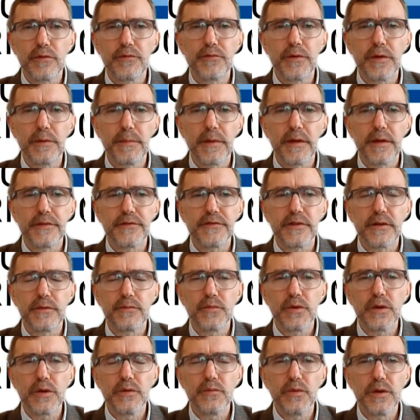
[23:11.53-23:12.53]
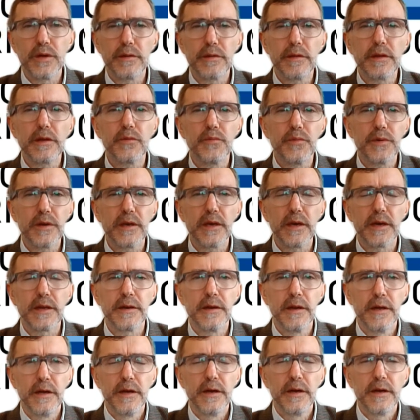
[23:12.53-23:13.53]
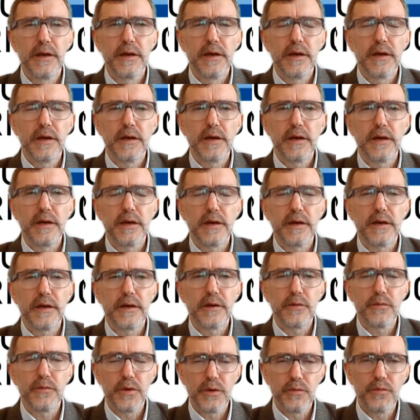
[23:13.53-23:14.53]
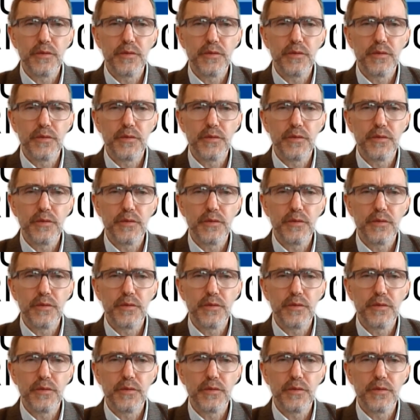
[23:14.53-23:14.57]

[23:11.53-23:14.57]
three months, and we think uh,